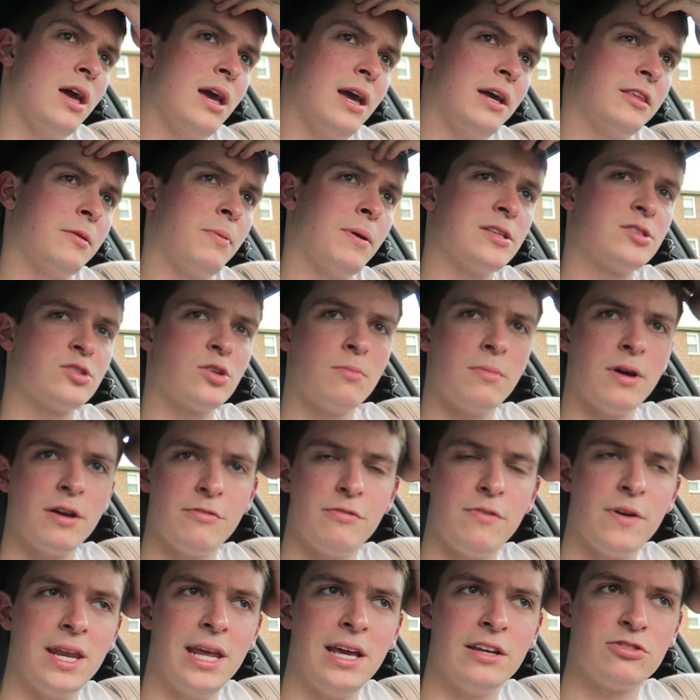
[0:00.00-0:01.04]
It depends on my
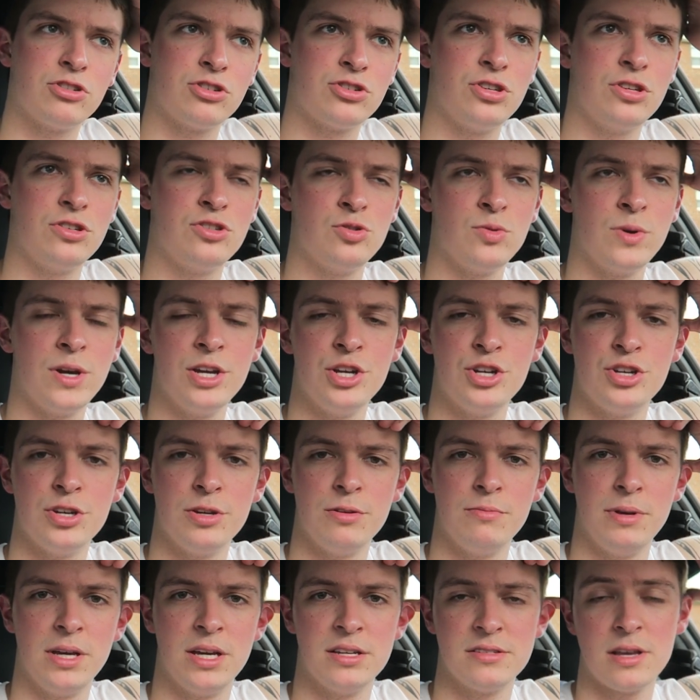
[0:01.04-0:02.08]
financial
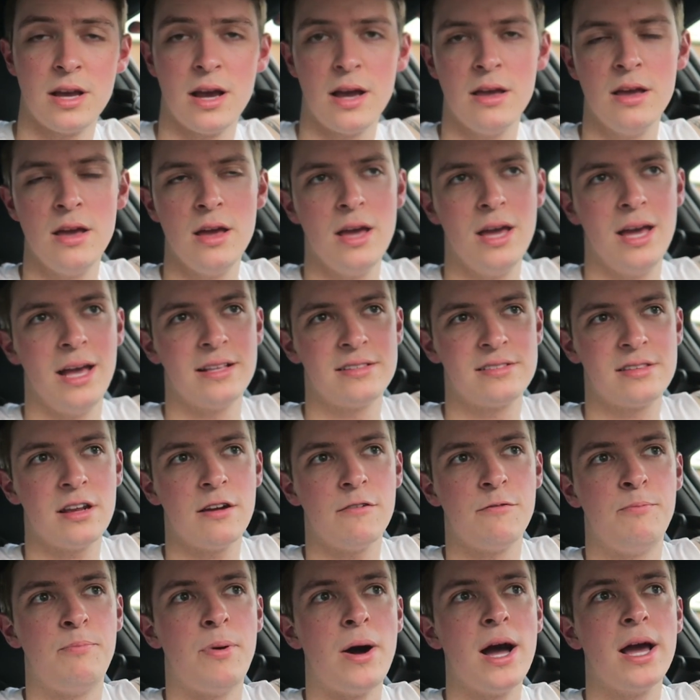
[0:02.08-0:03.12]
situation, because instead
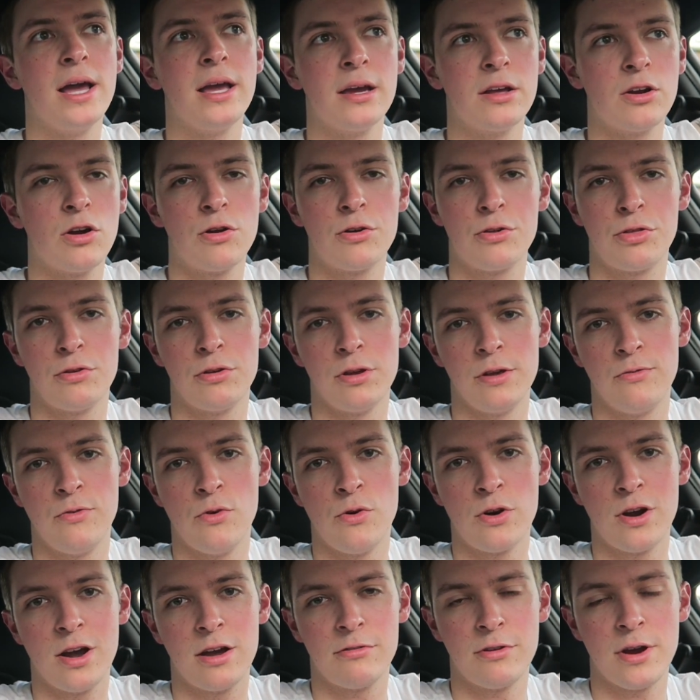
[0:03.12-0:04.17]
of buying an
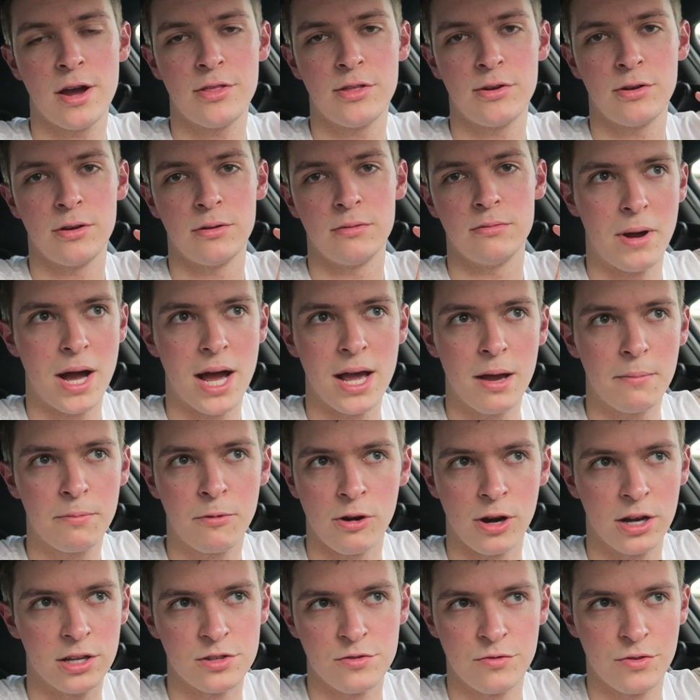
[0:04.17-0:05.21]
R34, I'd rather buy
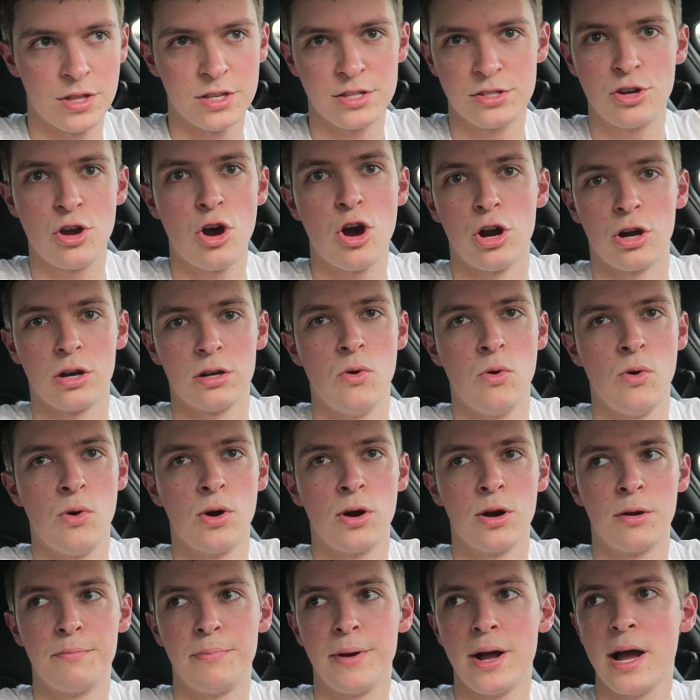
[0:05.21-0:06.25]
upgrades for this car
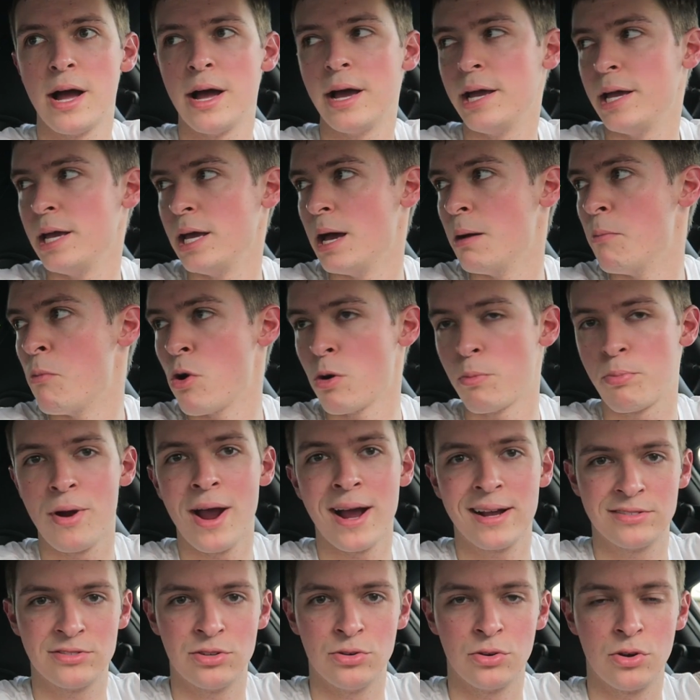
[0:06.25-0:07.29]
or buy a more
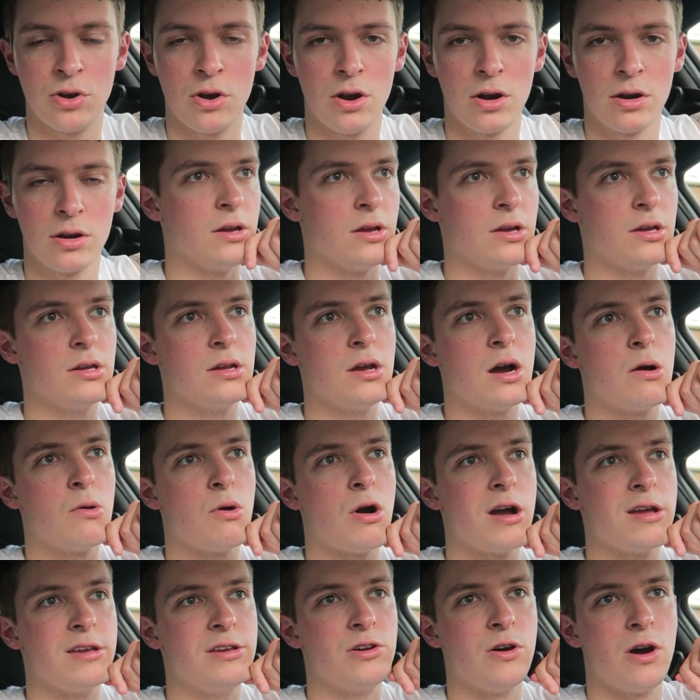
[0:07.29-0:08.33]
practical car.
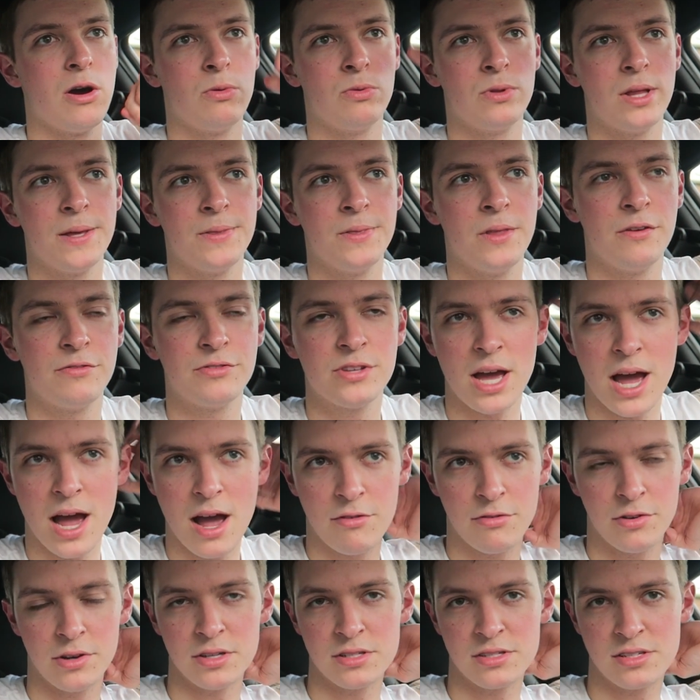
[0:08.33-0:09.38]
I'd love to
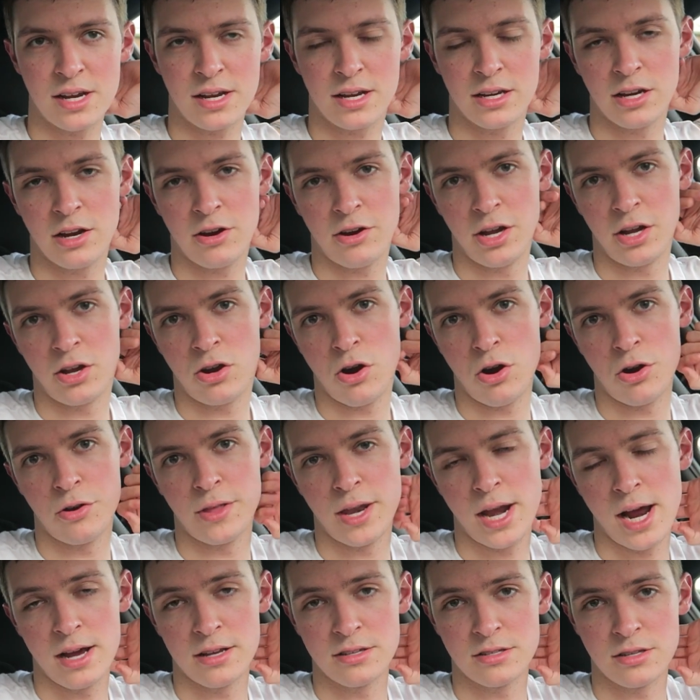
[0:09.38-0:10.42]
have a secondary car
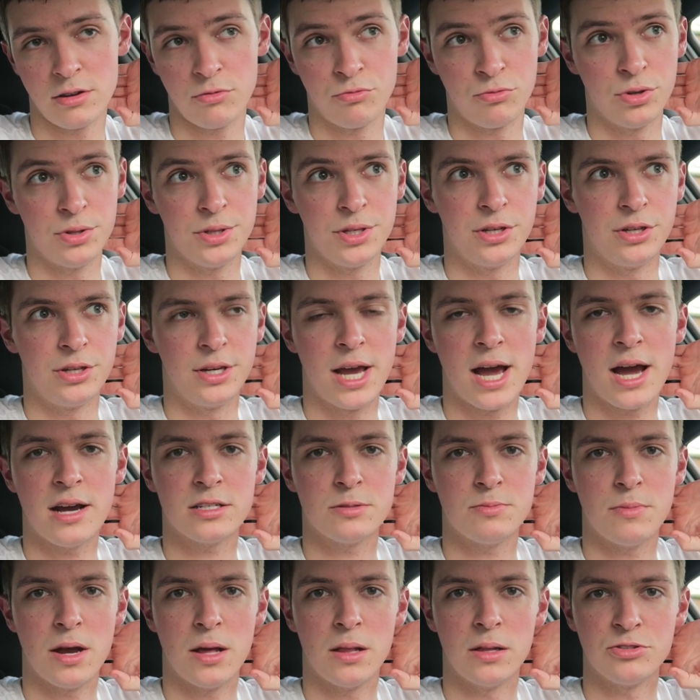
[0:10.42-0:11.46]
that has like really good
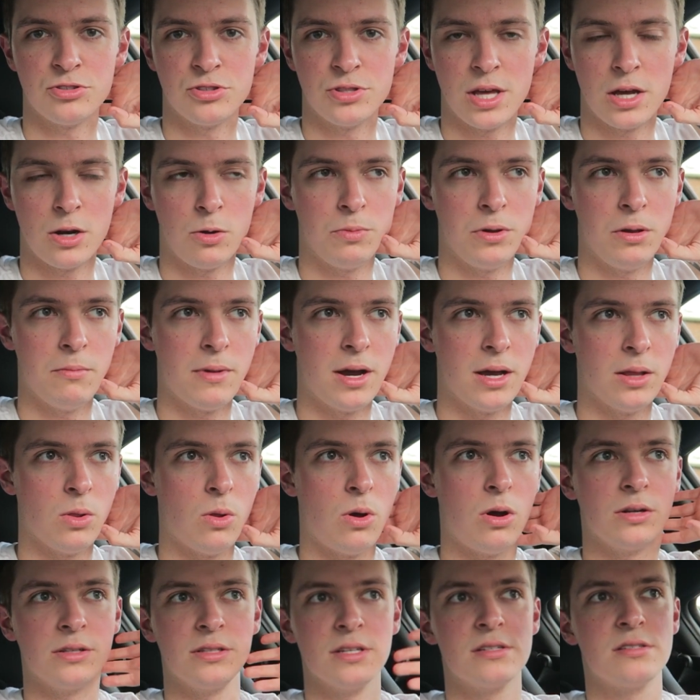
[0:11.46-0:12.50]
gas mileage, and that'll be my
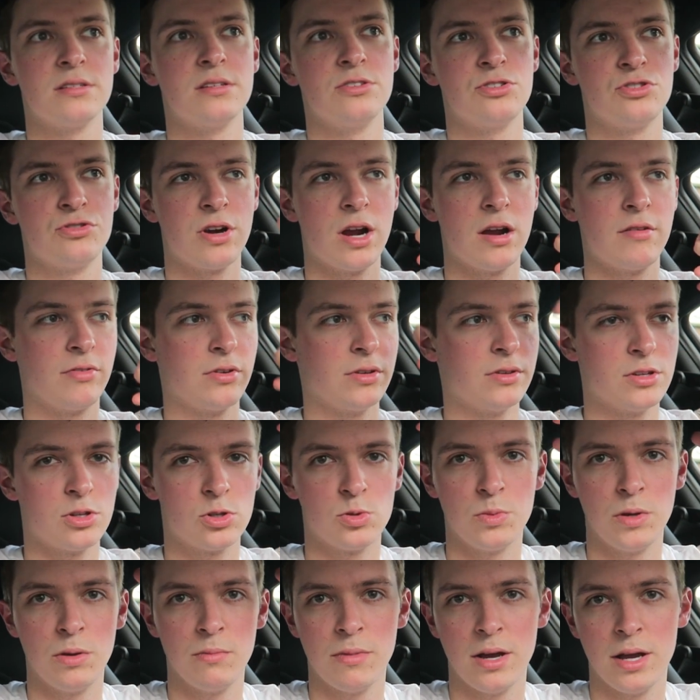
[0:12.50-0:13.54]
long distance driver, and this
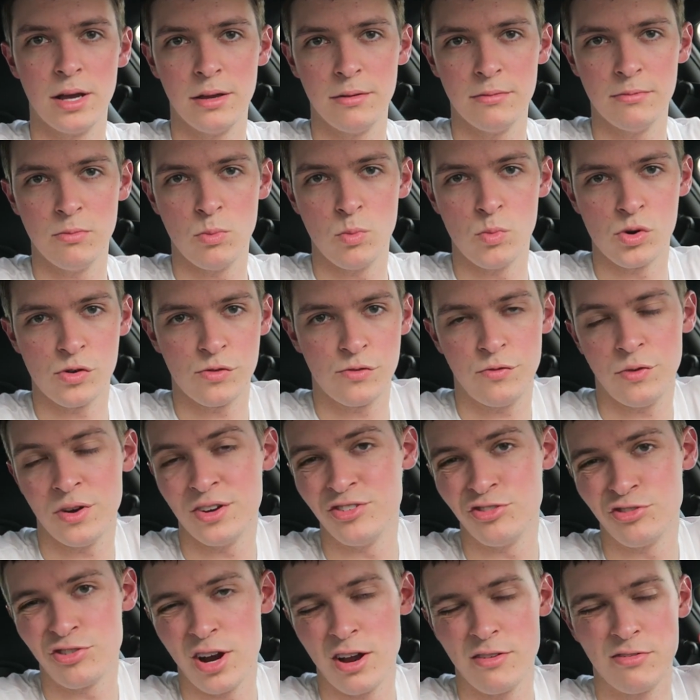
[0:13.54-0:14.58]
will be my more fun
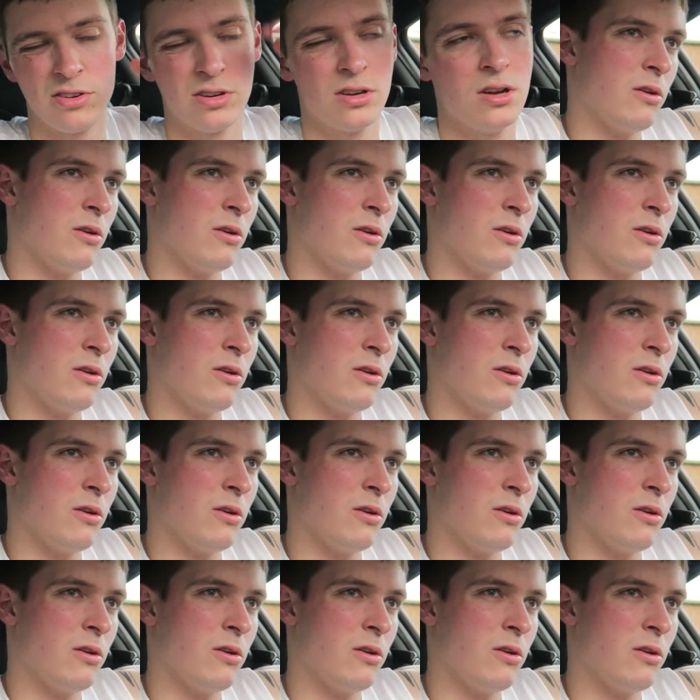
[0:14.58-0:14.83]
driver.